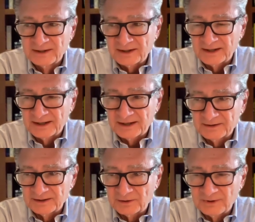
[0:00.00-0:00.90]

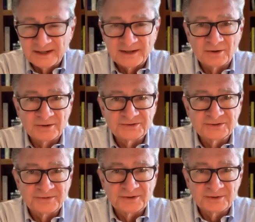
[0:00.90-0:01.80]
And in a way,
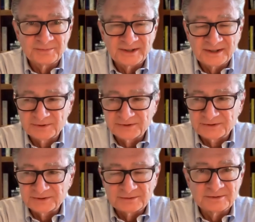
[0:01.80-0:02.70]
also for you to be able
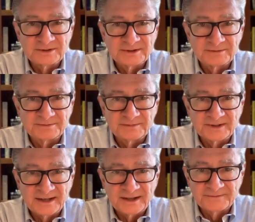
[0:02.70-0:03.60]
to uh,
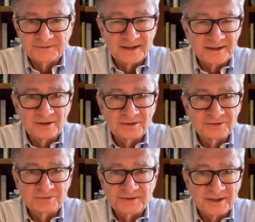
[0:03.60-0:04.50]
have
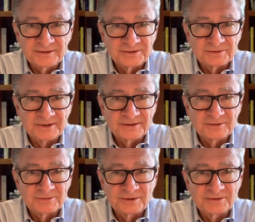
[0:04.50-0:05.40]
dialogues with others around
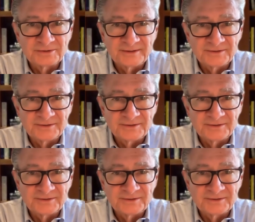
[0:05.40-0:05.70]
the world who have